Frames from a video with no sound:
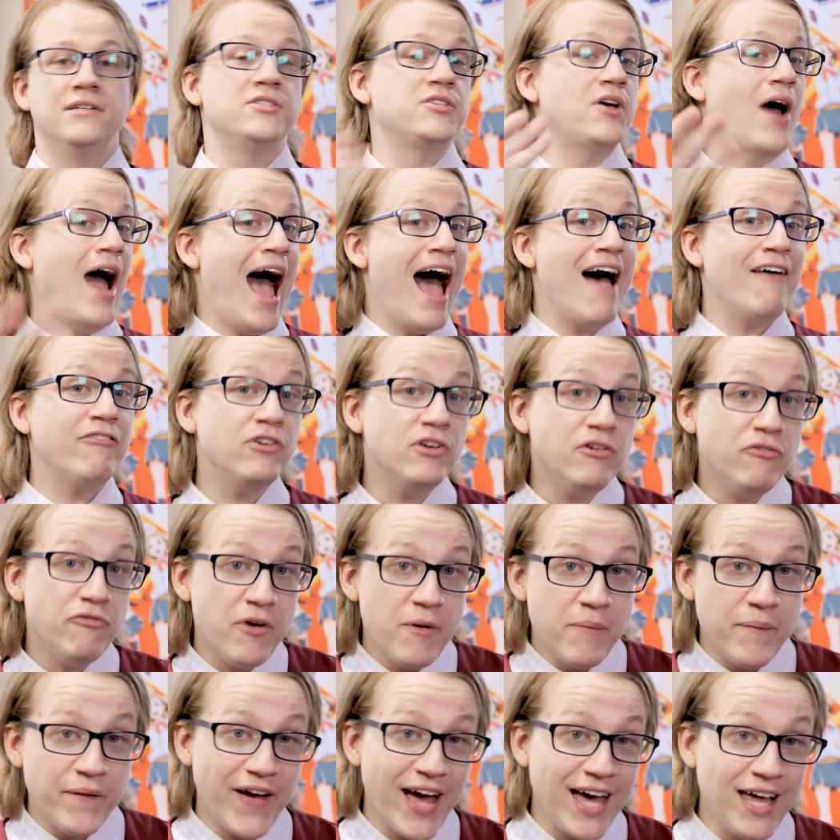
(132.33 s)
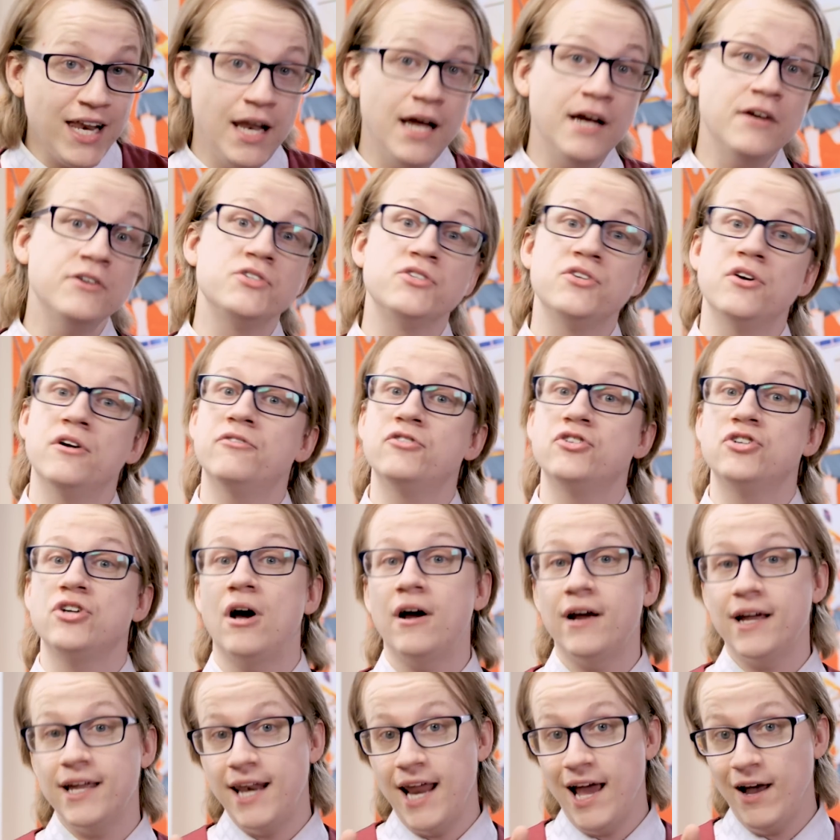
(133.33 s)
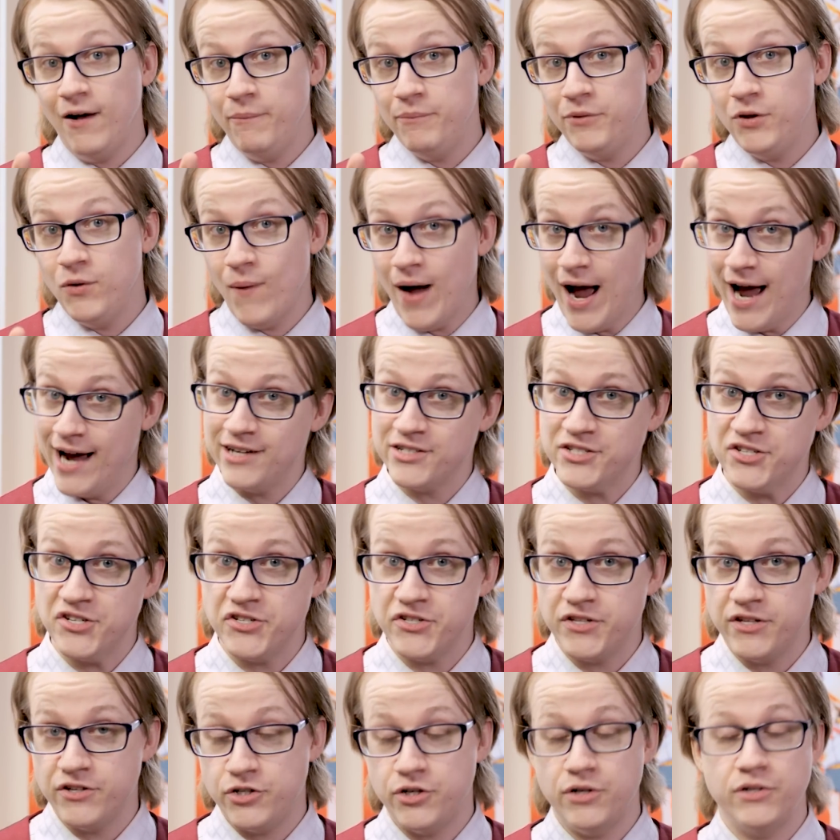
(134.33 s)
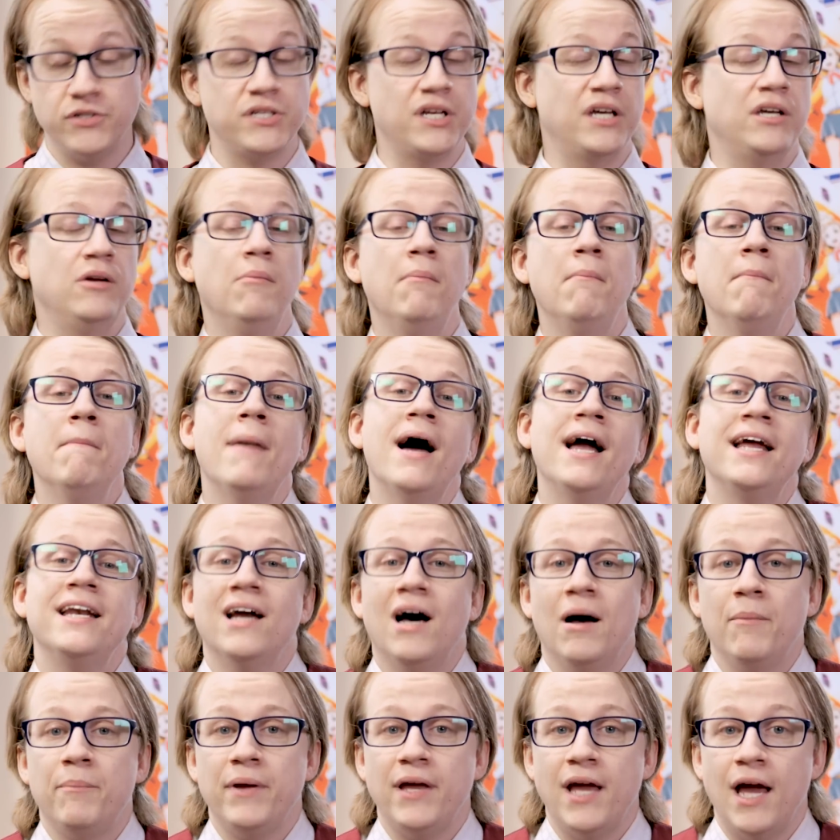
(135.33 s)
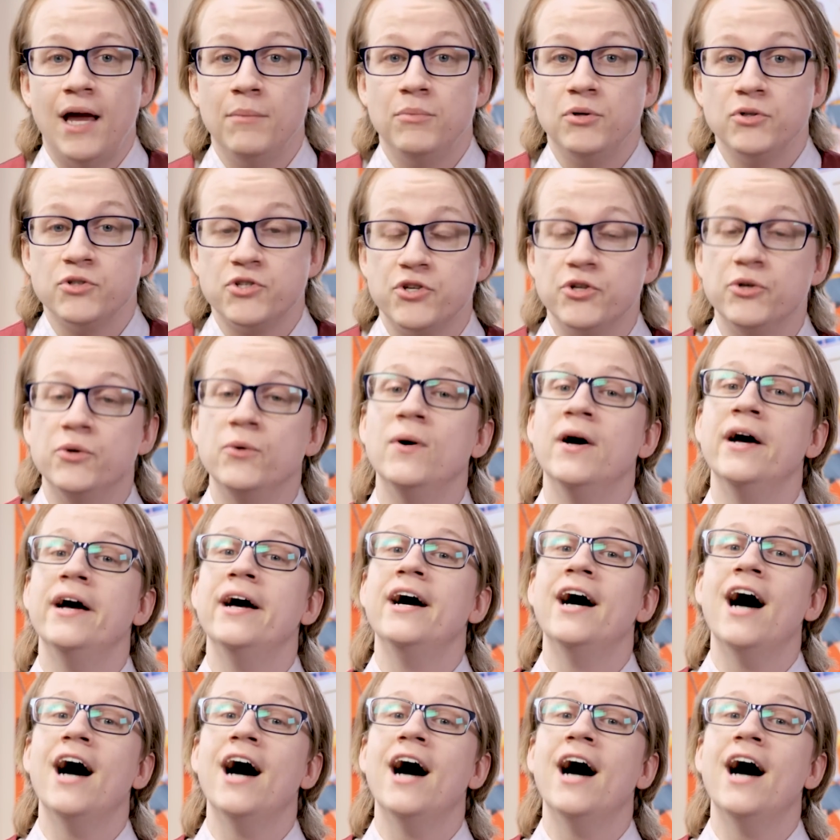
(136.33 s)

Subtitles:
So having a VPN like Surfshark can help you access the shows that you might not be able to